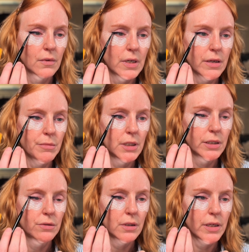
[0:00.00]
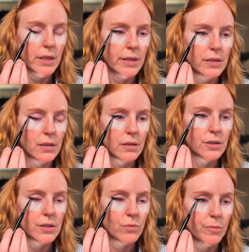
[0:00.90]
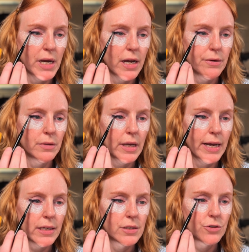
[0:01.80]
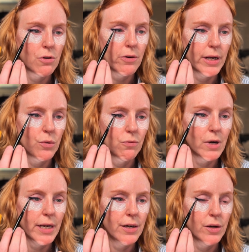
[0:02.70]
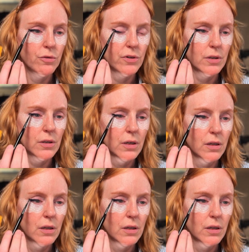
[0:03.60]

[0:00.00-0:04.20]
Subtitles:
And I'm literally just with my eye relaxed, drawing right over